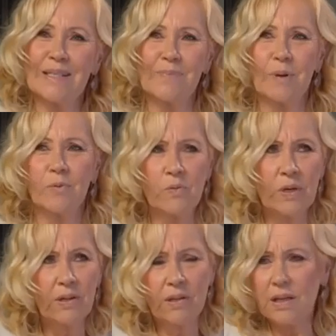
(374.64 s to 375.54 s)
but we were
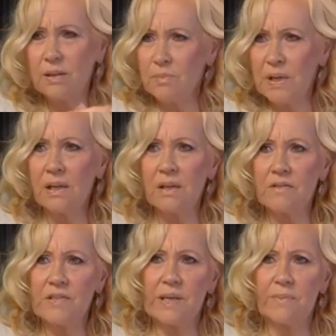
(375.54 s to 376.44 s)
in the middle
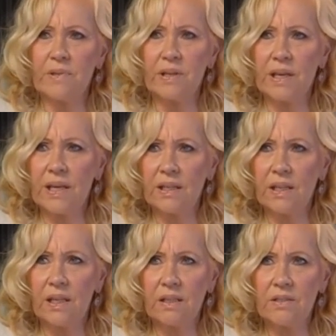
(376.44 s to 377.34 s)
of something,
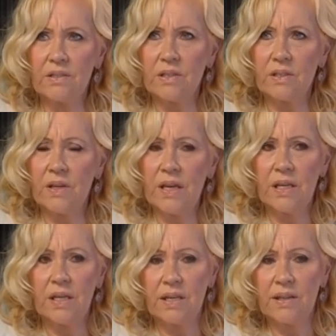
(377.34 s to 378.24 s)
and there
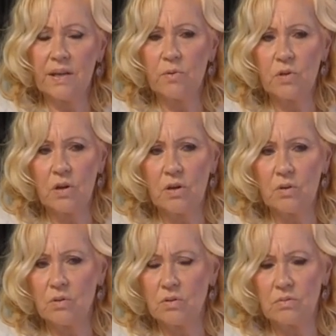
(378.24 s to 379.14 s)
were
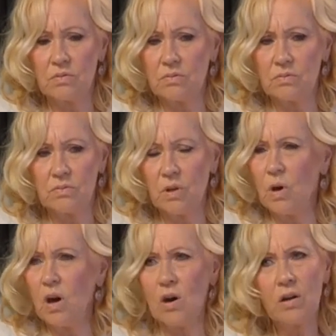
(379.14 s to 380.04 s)
no
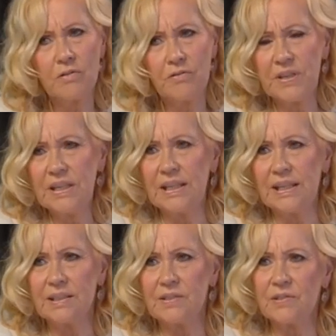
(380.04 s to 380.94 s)
hard
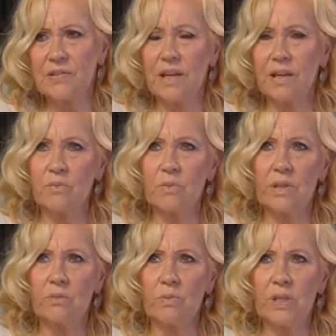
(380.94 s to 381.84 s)
feelings, and
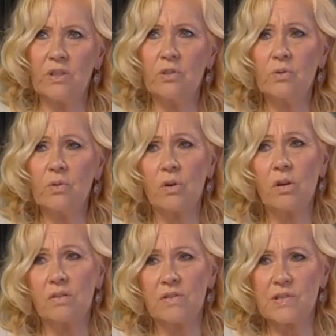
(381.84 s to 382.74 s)
we knew,
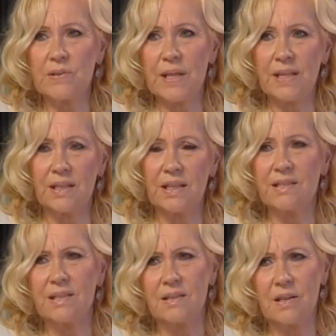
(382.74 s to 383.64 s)
all of us, that
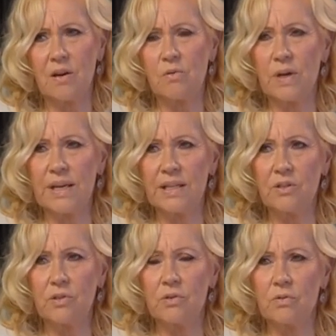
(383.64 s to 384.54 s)
this is our way
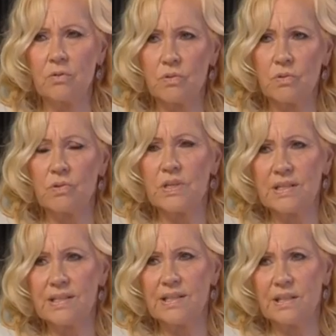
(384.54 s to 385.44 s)
to succeed.